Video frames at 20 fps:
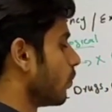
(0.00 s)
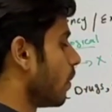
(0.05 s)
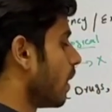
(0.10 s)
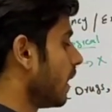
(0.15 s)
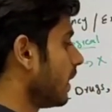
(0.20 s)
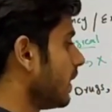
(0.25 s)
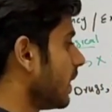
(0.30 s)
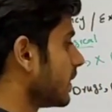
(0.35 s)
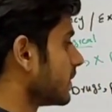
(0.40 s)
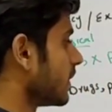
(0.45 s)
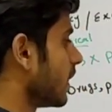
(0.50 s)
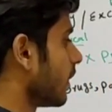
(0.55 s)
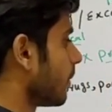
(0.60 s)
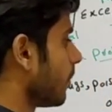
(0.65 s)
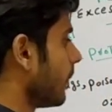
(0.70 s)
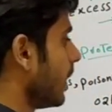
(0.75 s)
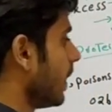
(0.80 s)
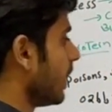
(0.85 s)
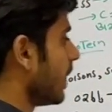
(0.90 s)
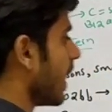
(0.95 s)
what does
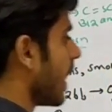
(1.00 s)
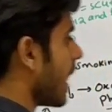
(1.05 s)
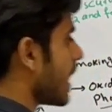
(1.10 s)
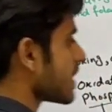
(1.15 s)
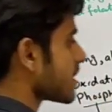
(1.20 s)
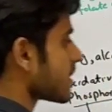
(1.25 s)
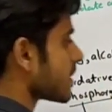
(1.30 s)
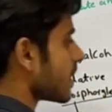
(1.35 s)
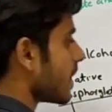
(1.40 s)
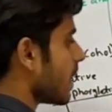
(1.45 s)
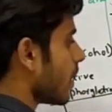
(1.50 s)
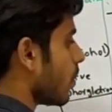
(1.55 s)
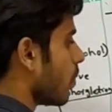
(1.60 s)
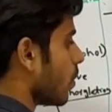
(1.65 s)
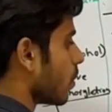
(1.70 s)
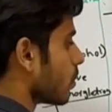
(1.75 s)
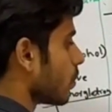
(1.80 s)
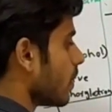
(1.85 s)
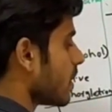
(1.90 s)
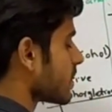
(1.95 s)
it mean?
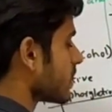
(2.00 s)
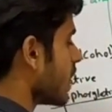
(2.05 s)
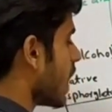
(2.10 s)
SaO2 is